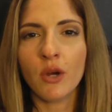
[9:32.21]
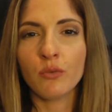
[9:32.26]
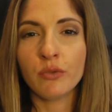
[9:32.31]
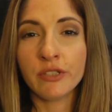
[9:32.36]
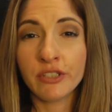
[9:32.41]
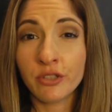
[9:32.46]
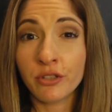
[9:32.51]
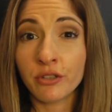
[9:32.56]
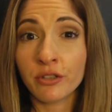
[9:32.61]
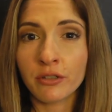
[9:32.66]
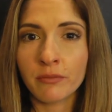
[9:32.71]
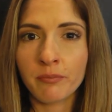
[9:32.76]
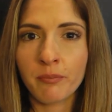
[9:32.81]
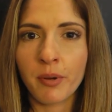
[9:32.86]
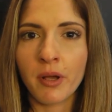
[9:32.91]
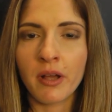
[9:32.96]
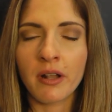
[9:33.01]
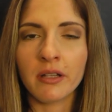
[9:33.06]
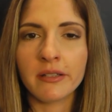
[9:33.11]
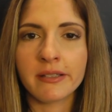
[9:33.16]
return
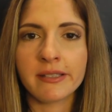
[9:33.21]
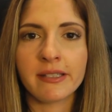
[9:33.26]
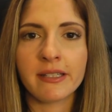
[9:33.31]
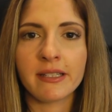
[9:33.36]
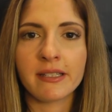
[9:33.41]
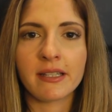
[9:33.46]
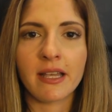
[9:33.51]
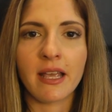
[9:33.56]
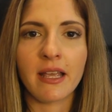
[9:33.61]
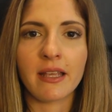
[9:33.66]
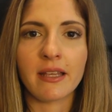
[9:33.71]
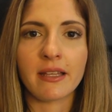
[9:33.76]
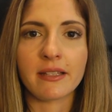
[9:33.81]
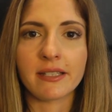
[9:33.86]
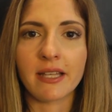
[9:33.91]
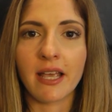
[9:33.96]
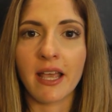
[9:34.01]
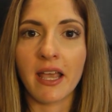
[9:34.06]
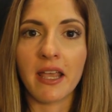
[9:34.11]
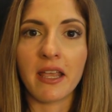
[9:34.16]
policies
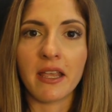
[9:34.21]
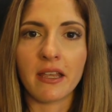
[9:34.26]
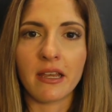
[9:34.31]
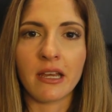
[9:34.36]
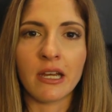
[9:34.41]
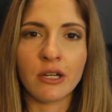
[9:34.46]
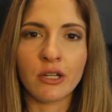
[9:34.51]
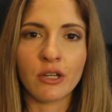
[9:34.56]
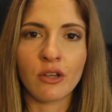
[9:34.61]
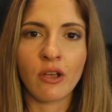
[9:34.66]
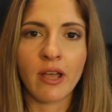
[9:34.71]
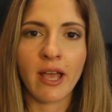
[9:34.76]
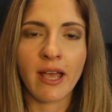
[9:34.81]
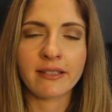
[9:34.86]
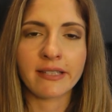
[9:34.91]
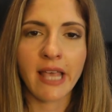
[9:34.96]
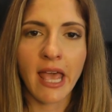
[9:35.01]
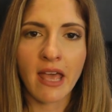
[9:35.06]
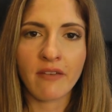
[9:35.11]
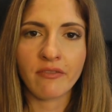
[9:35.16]
as I hear you
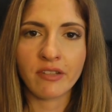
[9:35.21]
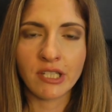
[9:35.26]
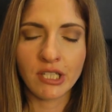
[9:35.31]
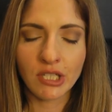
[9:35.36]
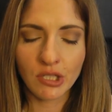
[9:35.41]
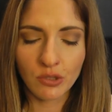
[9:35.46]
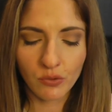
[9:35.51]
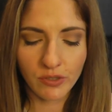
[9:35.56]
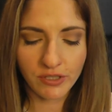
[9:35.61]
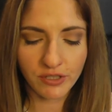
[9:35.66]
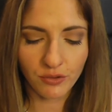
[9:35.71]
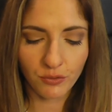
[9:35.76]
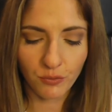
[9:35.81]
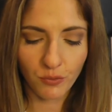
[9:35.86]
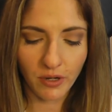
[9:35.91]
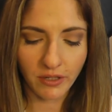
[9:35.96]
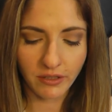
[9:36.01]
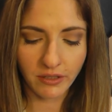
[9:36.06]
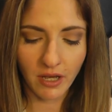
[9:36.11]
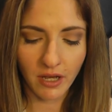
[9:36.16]
guys have in the US or
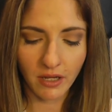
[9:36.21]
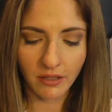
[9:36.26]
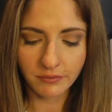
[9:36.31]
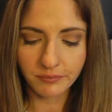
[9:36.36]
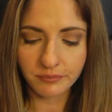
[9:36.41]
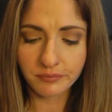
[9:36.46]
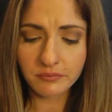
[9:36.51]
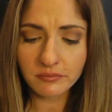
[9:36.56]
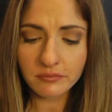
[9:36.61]
whatnot.